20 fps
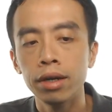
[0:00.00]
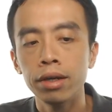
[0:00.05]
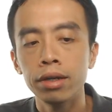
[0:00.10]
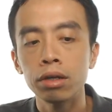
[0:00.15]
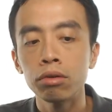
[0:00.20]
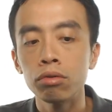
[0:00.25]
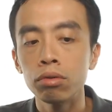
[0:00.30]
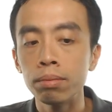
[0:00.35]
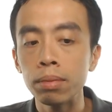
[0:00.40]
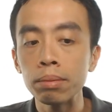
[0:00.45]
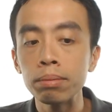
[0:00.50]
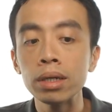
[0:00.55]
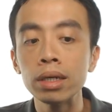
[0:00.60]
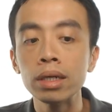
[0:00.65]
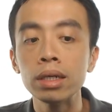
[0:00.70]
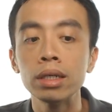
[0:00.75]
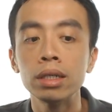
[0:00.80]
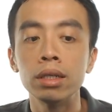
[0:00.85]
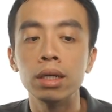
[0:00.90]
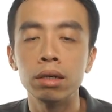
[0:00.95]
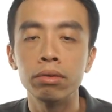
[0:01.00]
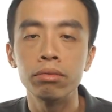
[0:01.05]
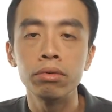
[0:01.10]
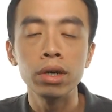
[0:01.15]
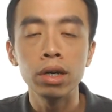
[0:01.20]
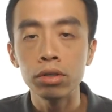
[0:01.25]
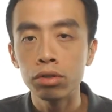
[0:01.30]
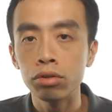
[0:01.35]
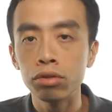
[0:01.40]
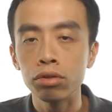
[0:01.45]
Now remember the
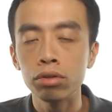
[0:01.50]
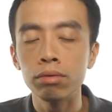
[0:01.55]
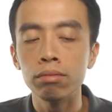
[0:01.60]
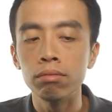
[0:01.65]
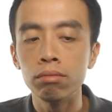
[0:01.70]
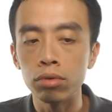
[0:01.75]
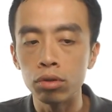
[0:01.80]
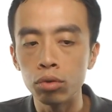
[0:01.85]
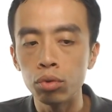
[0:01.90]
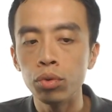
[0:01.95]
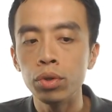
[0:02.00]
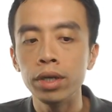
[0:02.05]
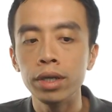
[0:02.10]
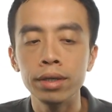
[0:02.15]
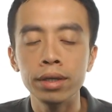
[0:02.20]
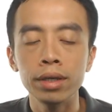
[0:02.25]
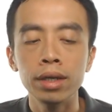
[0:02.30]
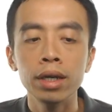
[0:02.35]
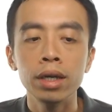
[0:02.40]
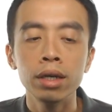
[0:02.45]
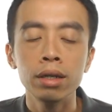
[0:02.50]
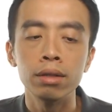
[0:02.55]
relationship between